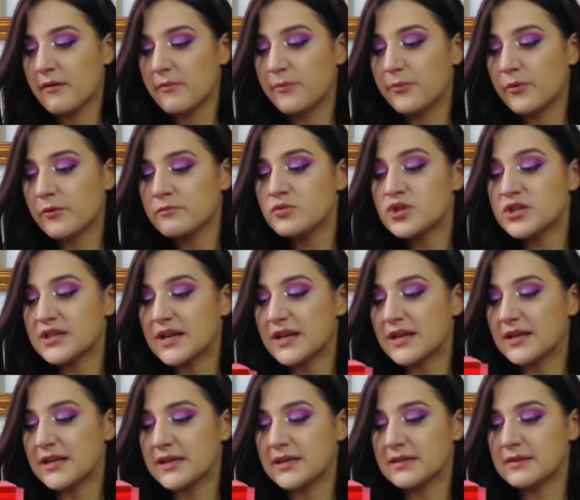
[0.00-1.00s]

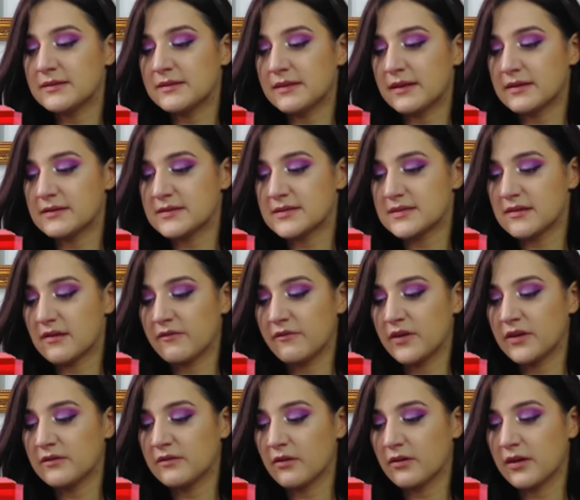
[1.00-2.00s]
Bombshell Intense
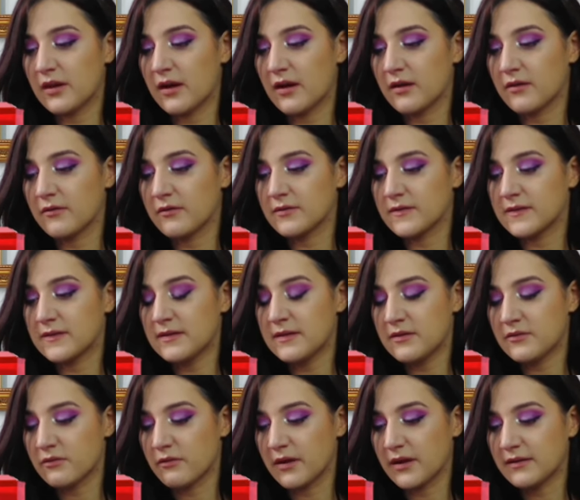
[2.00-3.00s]
Victoria
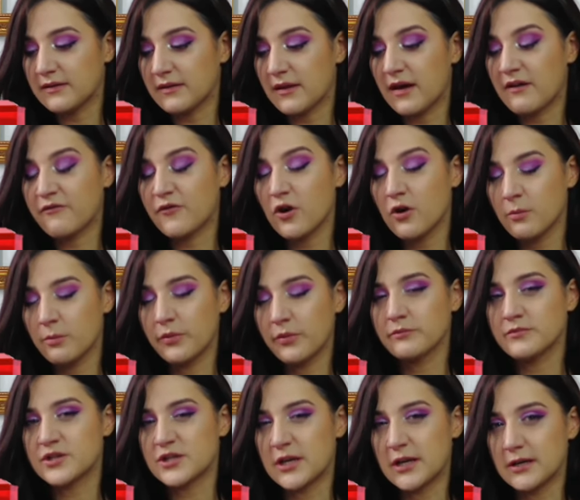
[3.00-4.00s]
Secret. I've got
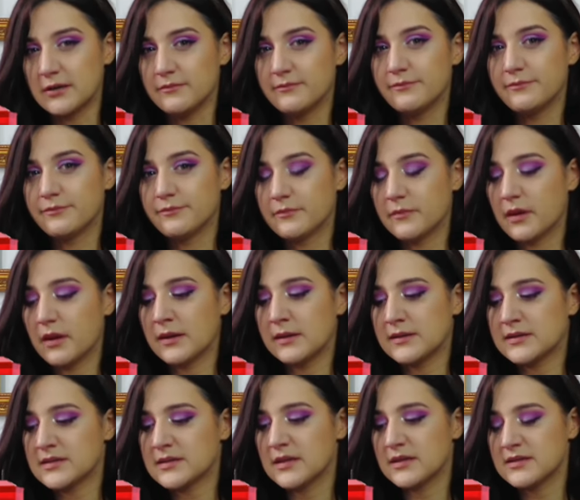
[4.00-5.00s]
Bombshell.
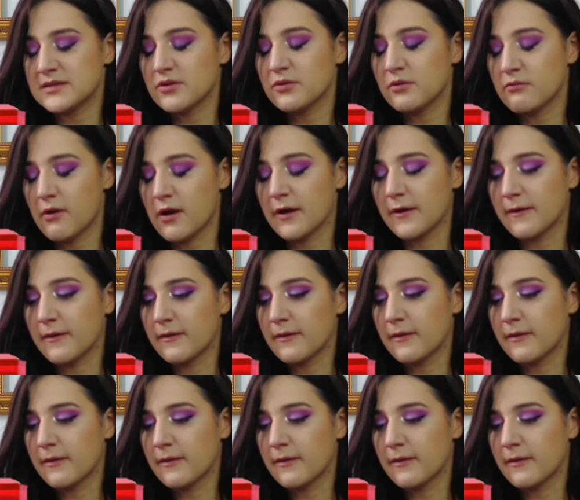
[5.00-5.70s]
It's, it's alright.